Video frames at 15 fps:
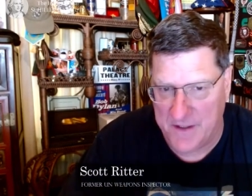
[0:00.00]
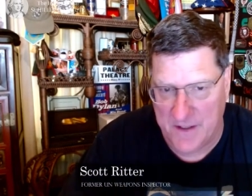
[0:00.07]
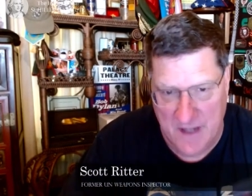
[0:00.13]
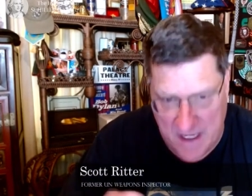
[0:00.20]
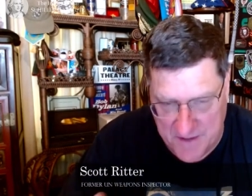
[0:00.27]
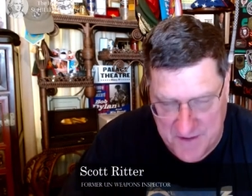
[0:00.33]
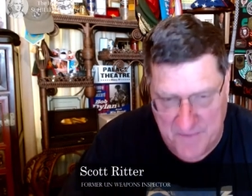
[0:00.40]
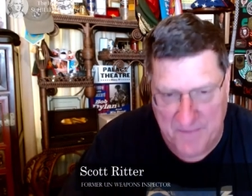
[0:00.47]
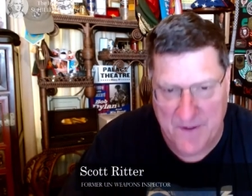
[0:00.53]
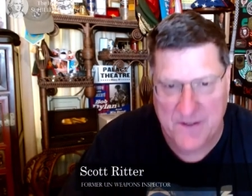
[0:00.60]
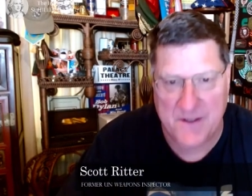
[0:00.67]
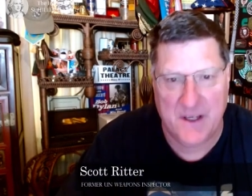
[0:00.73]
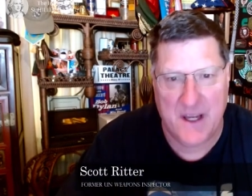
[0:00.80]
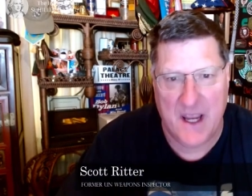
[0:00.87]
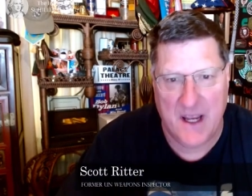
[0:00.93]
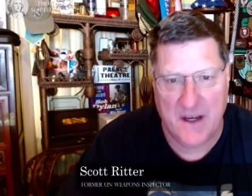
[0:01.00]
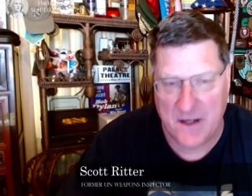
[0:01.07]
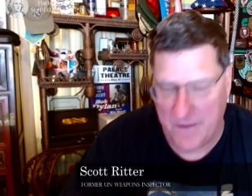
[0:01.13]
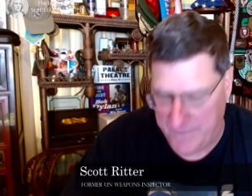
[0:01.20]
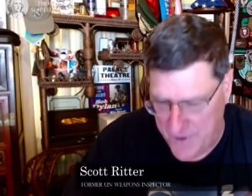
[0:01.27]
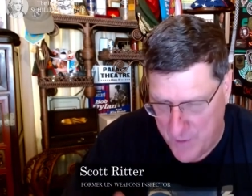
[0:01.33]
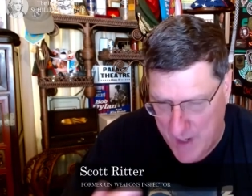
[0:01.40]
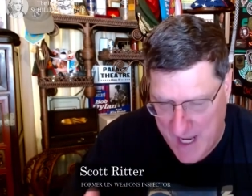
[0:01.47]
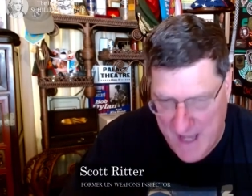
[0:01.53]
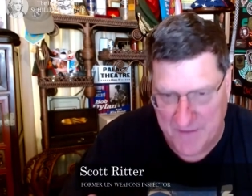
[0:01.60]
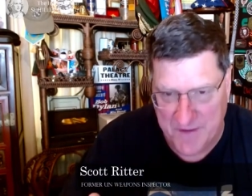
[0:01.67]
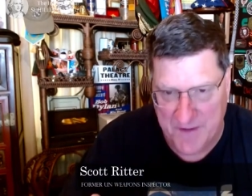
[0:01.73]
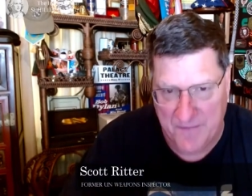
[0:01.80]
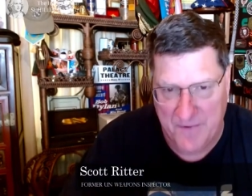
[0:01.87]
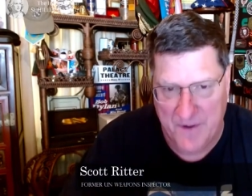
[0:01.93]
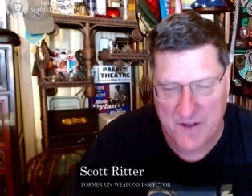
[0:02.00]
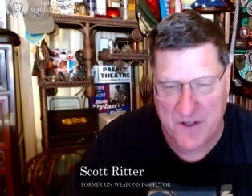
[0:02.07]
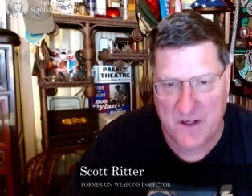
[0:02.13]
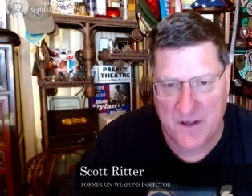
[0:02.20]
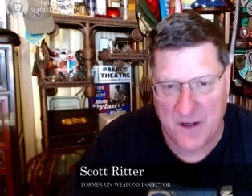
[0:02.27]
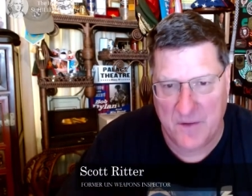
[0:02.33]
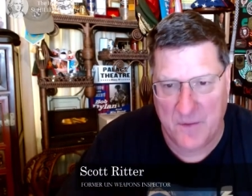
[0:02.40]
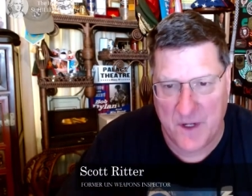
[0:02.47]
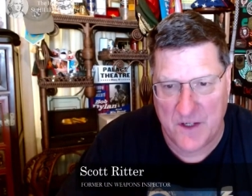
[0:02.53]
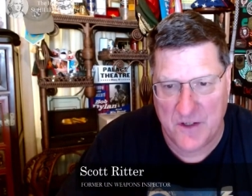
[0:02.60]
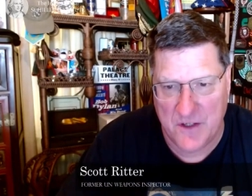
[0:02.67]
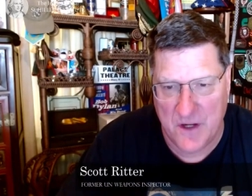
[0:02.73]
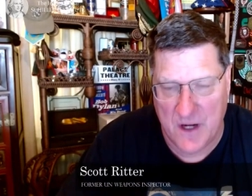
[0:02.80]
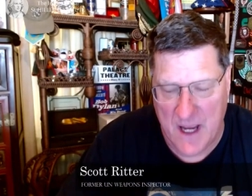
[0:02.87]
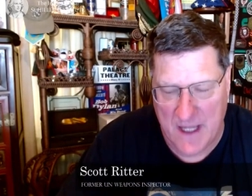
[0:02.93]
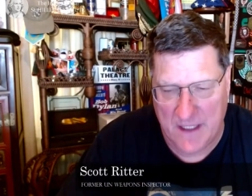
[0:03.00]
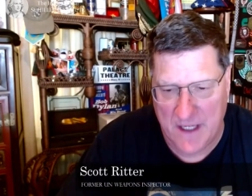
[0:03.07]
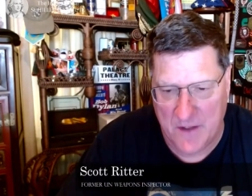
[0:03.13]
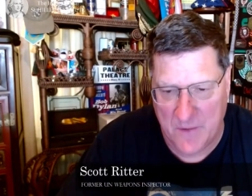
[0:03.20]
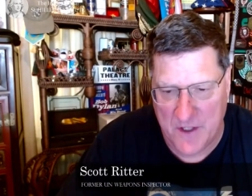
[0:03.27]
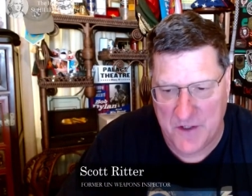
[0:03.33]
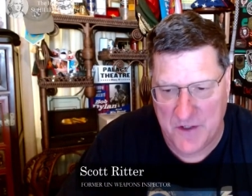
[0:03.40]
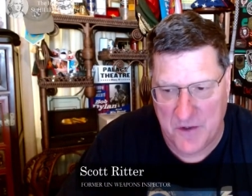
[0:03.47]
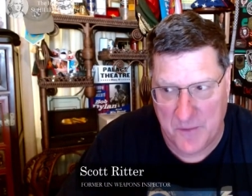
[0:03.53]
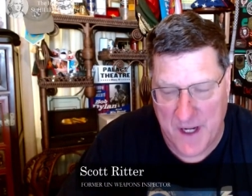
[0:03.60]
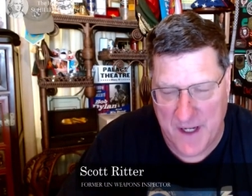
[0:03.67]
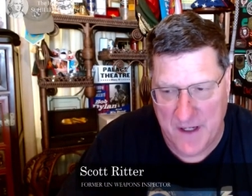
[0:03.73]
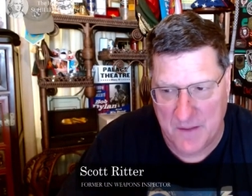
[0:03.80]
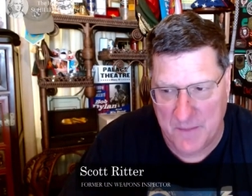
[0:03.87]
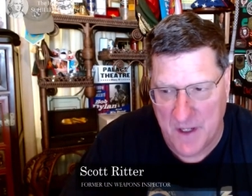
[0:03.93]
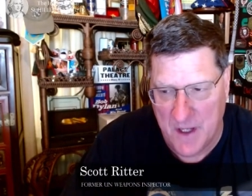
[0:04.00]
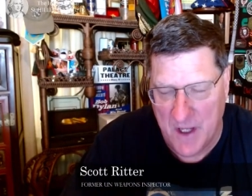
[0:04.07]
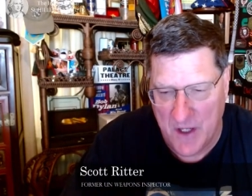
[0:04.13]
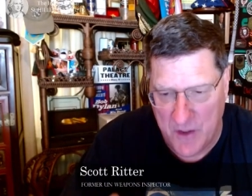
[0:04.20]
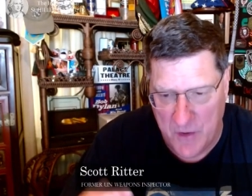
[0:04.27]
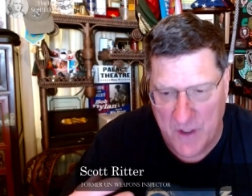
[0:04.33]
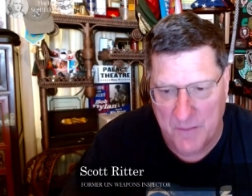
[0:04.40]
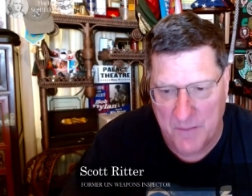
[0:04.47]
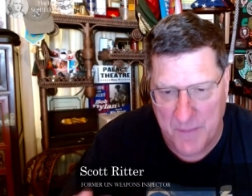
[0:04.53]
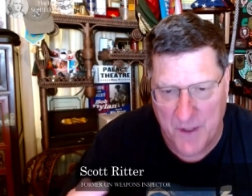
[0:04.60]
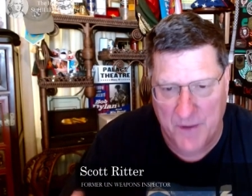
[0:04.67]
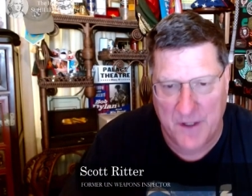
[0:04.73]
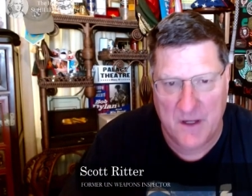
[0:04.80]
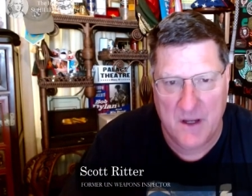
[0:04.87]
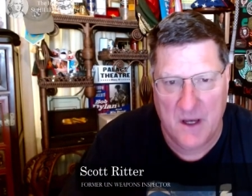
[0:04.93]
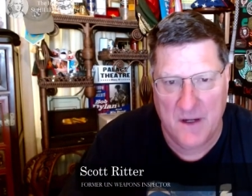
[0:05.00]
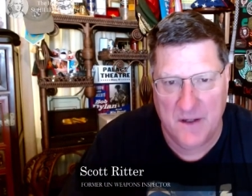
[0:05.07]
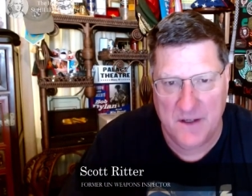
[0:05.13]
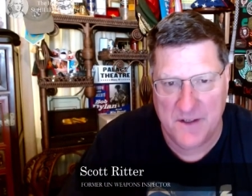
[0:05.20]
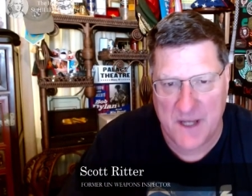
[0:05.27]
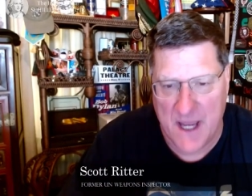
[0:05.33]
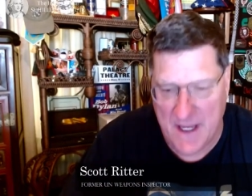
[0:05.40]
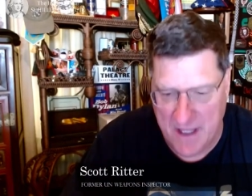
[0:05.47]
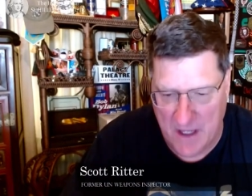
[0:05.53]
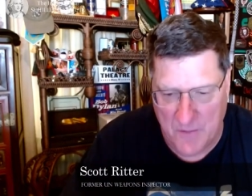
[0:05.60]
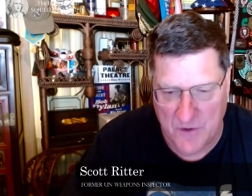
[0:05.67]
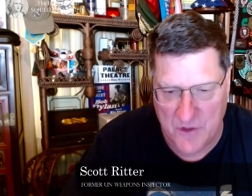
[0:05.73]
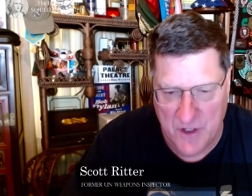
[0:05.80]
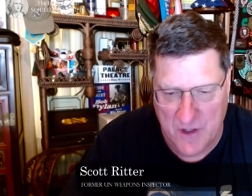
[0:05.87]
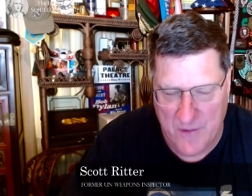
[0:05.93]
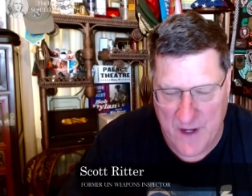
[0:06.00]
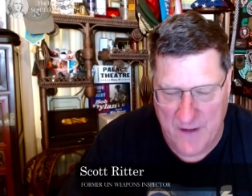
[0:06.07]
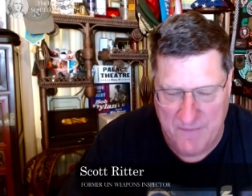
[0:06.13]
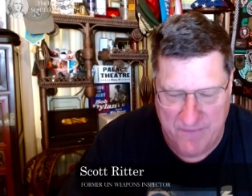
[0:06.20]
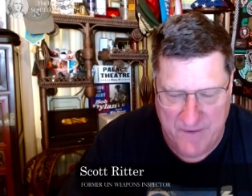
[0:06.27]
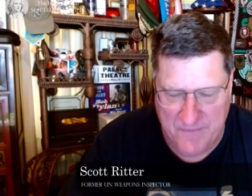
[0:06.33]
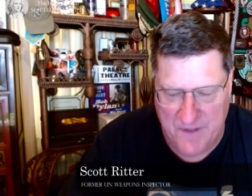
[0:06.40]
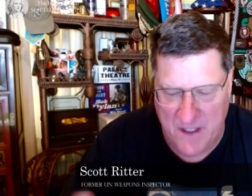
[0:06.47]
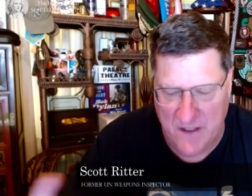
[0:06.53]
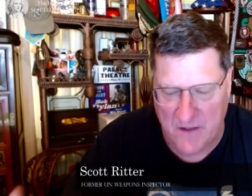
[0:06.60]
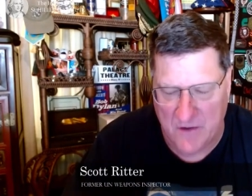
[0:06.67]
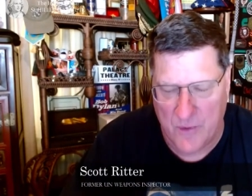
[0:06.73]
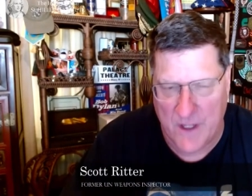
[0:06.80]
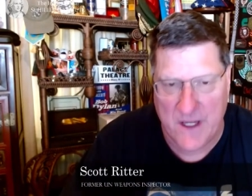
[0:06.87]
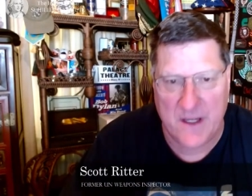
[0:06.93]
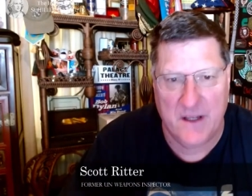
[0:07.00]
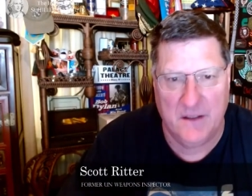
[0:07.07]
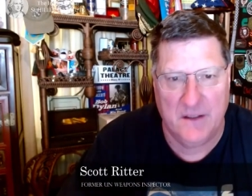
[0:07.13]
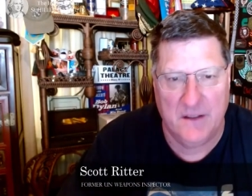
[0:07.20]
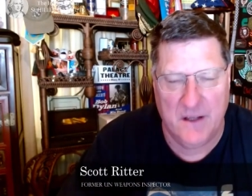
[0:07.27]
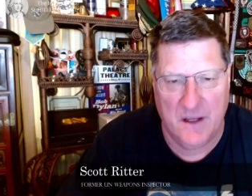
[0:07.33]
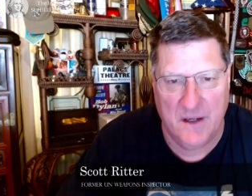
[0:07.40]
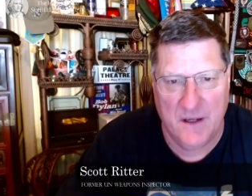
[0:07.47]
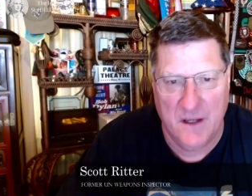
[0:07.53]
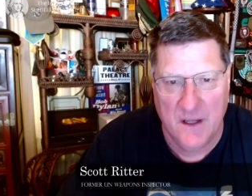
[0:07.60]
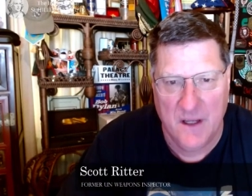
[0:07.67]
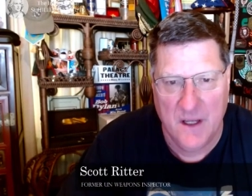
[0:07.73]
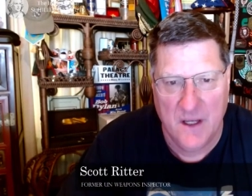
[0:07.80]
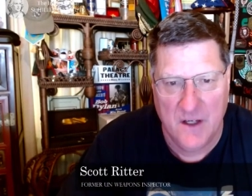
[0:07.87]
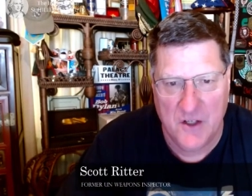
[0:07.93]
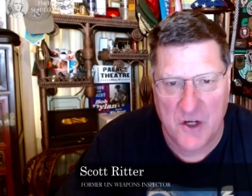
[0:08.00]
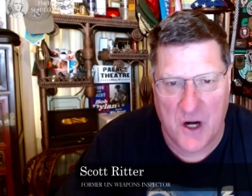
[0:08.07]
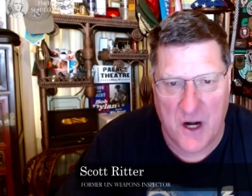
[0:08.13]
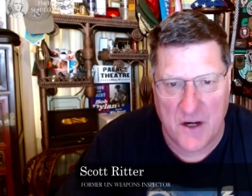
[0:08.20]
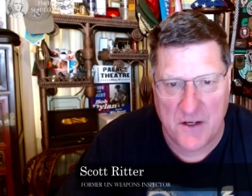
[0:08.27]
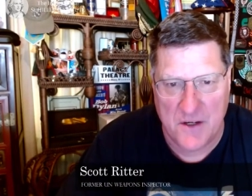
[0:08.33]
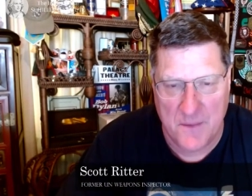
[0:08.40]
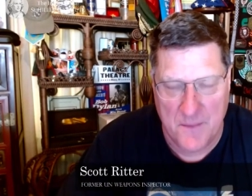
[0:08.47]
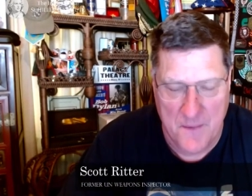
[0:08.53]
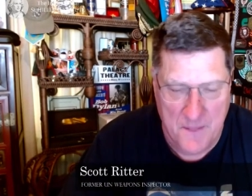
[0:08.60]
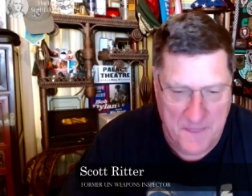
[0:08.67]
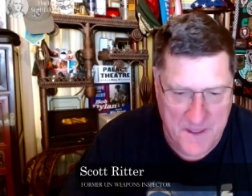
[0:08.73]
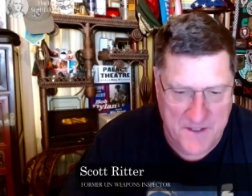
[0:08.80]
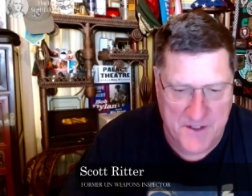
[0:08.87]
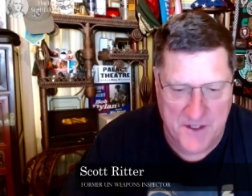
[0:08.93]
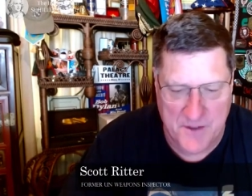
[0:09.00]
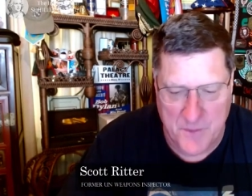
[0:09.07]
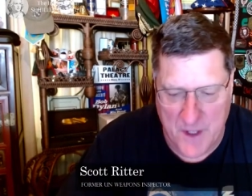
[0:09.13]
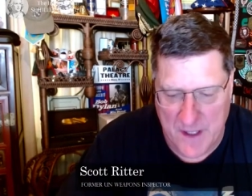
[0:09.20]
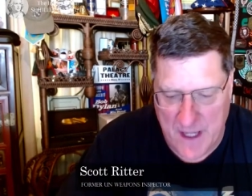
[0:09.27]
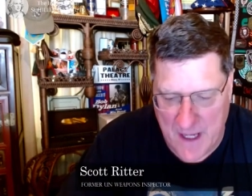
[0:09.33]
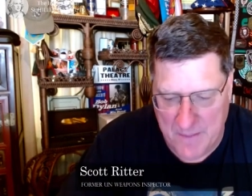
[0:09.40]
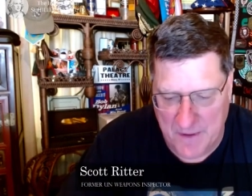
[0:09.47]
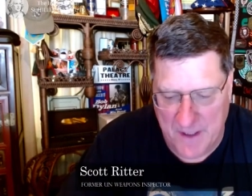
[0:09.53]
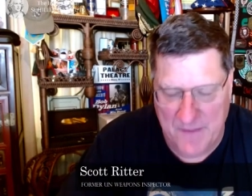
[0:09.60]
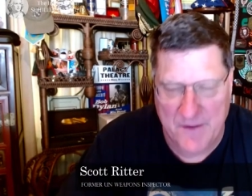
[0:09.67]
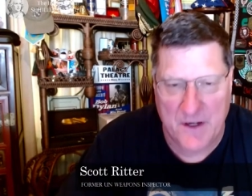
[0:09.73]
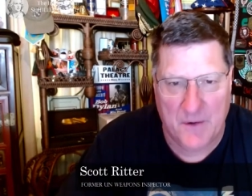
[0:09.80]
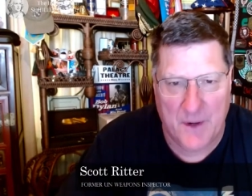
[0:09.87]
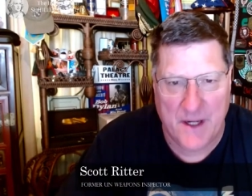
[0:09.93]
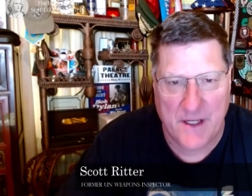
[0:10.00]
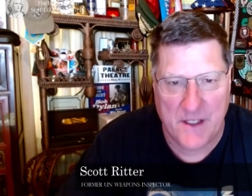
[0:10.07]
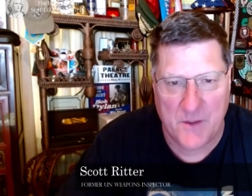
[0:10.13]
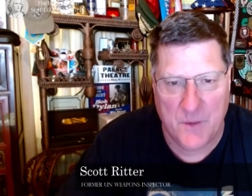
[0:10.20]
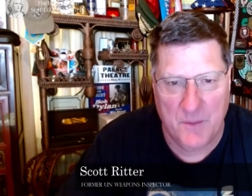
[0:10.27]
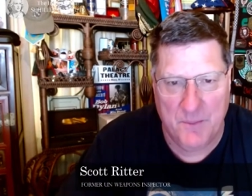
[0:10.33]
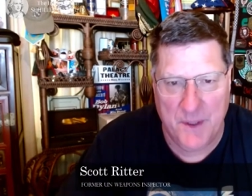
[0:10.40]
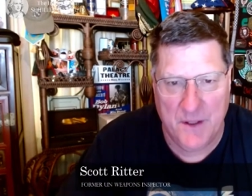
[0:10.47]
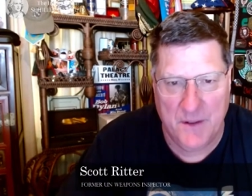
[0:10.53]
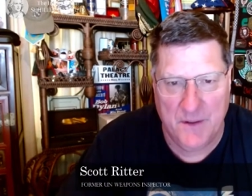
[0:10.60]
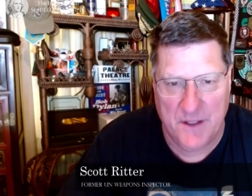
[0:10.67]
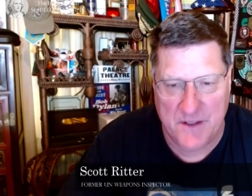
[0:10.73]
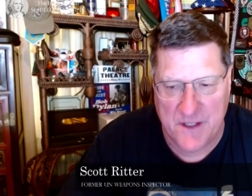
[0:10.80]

It's not sophisticated. If you have sufficient enriched, highly enriched uranium, you can build a gun design that will generate 15-20 to kiloton charge. This is what I believe the Iranians will build.